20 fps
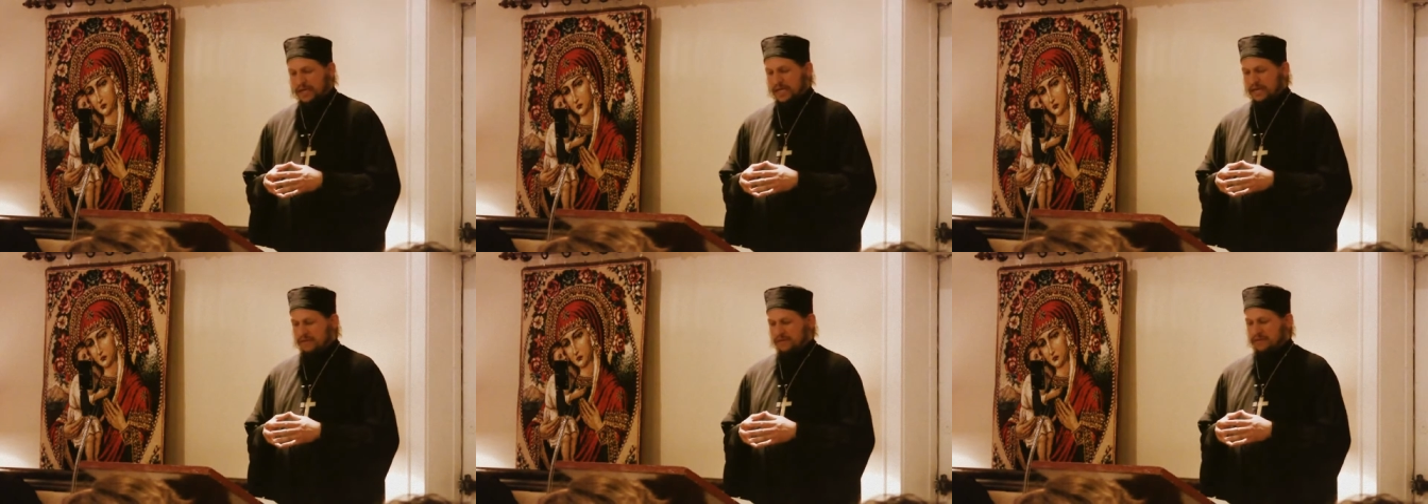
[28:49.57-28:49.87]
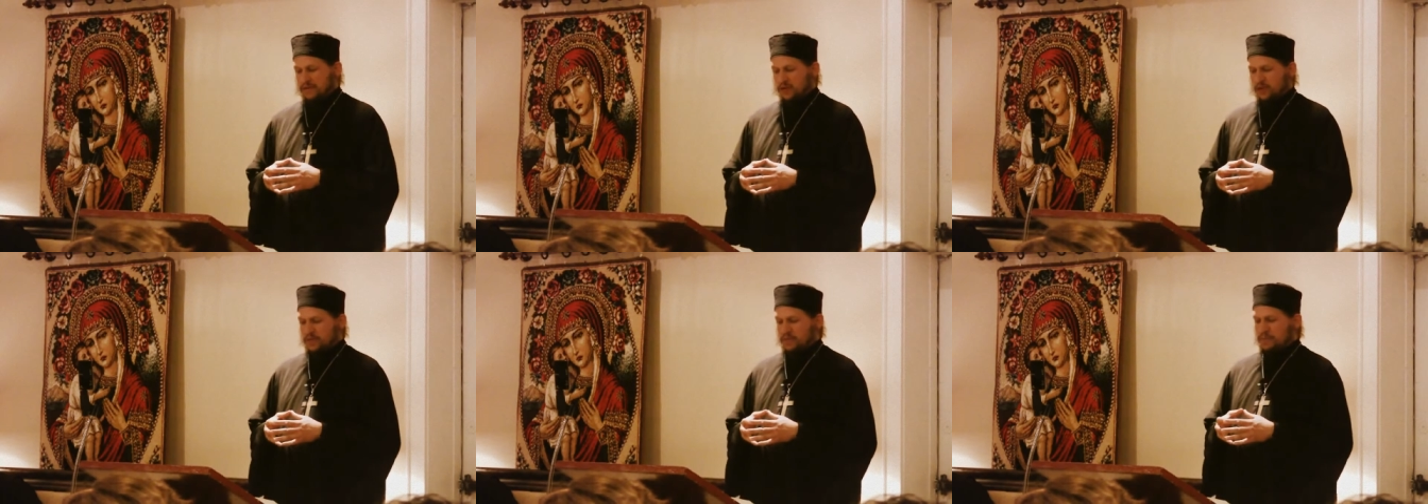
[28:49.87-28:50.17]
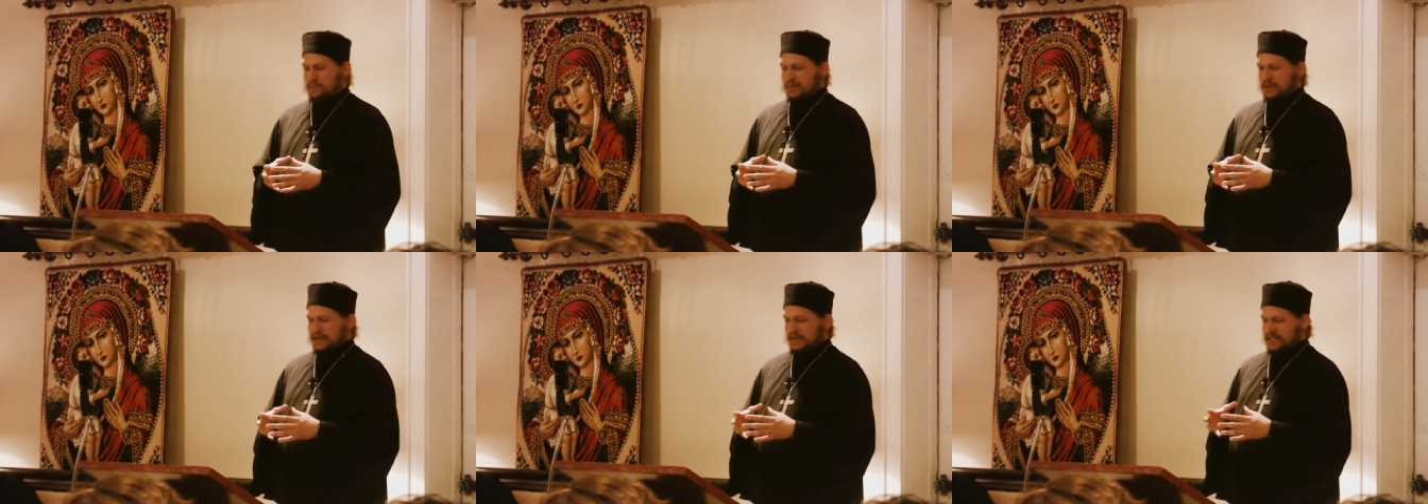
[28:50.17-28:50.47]
even though
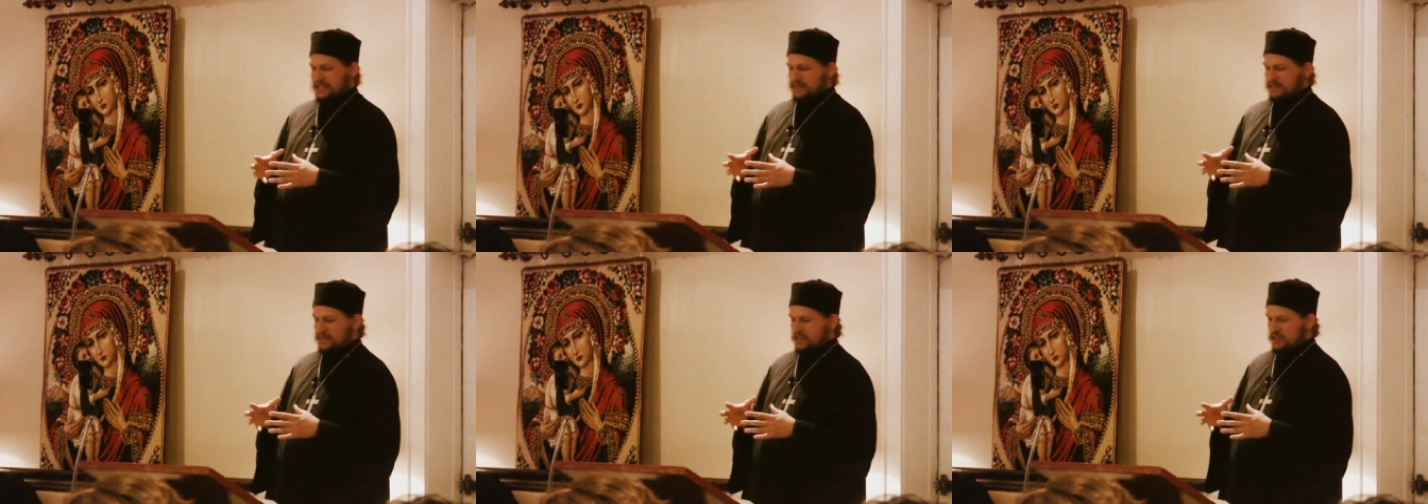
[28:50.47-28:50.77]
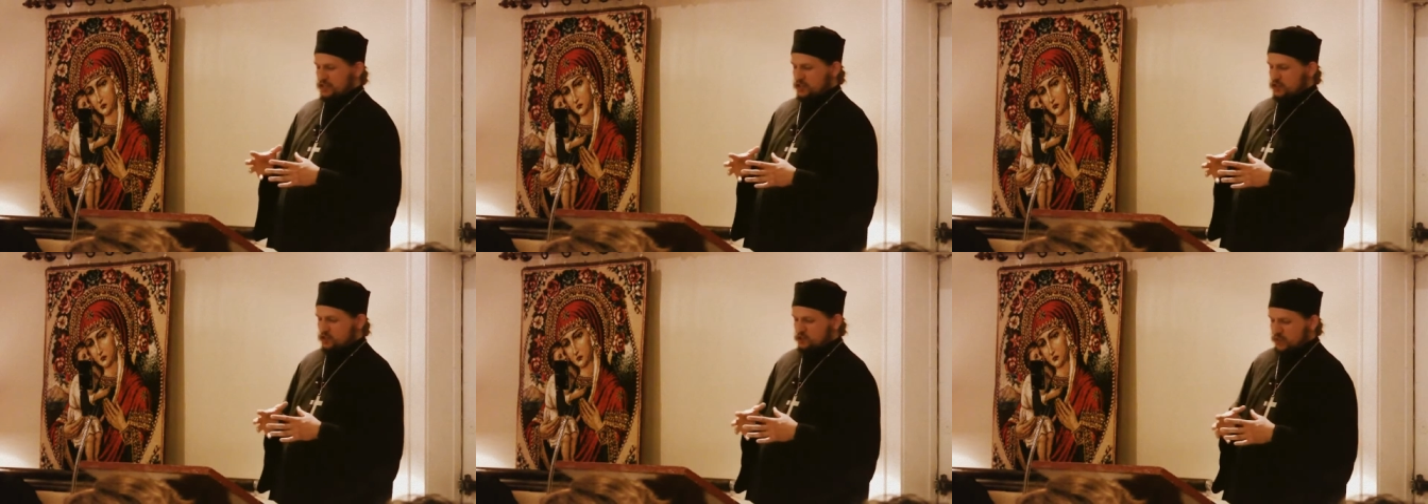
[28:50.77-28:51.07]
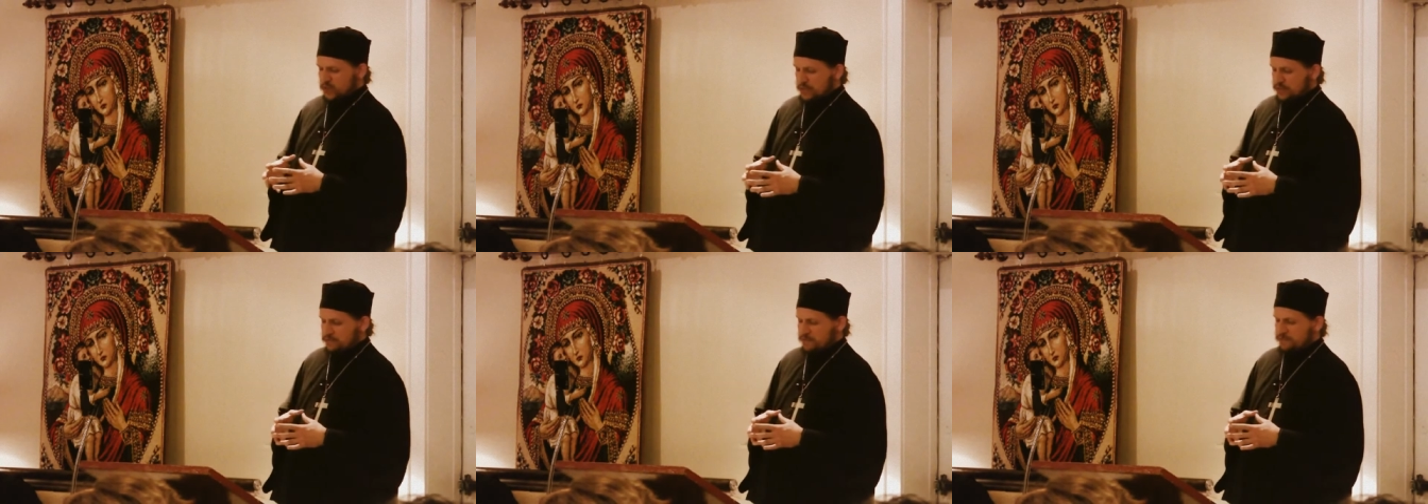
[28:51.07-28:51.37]
because of his
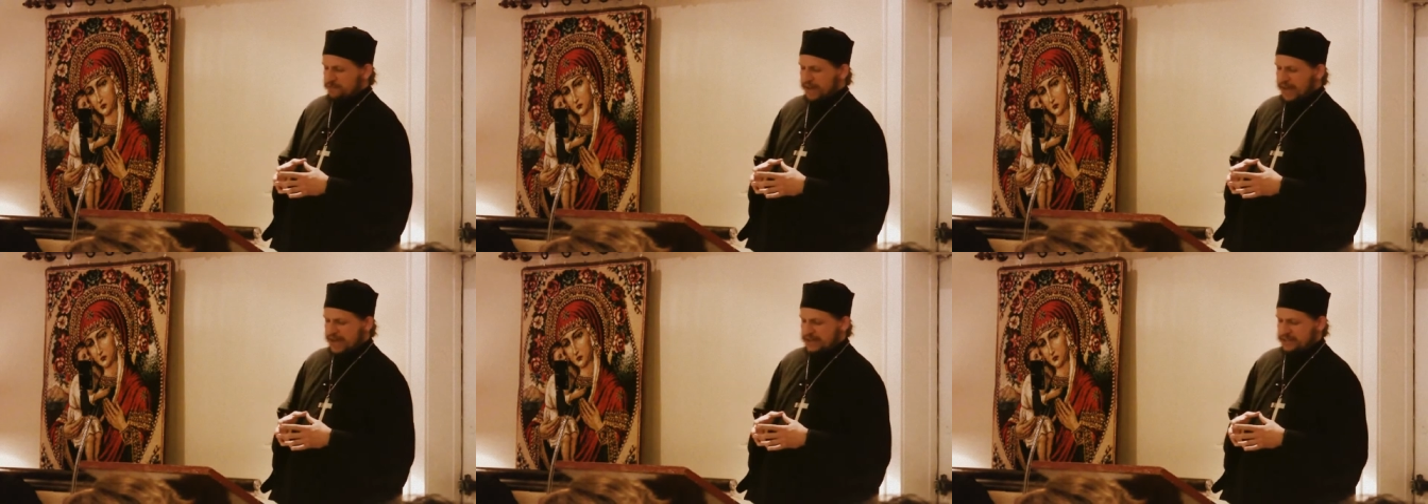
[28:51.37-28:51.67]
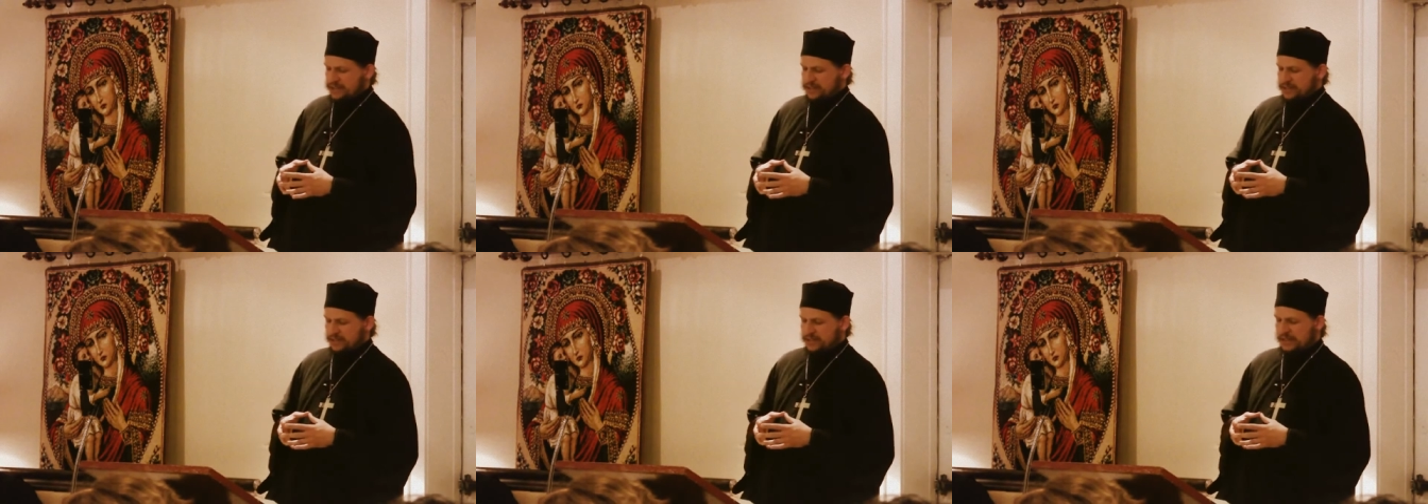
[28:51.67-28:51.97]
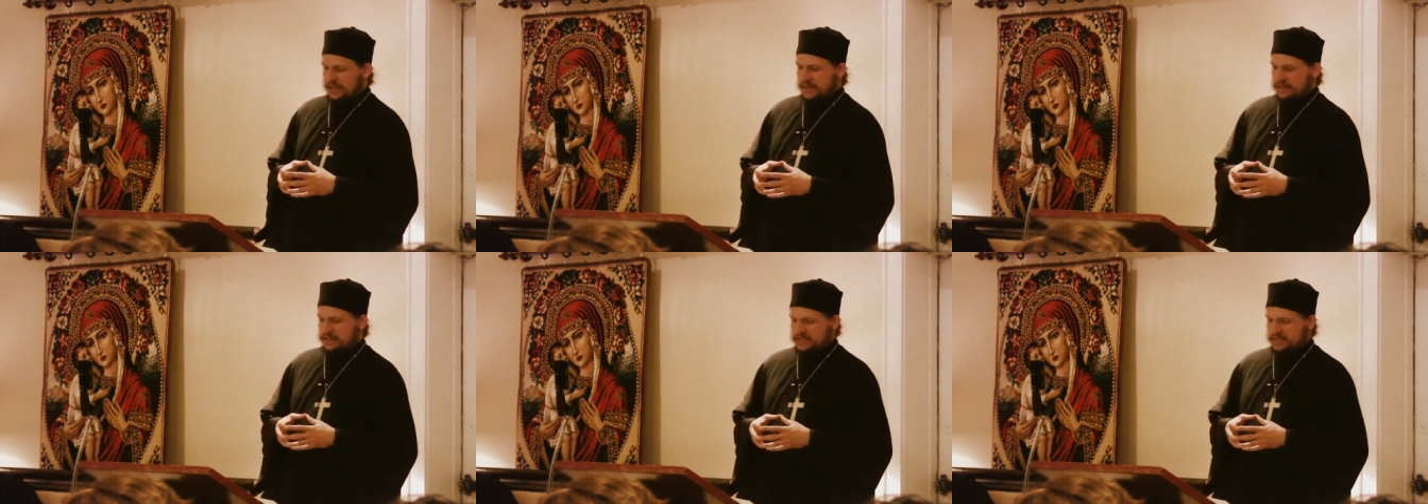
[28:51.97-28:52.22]
extreme fasting,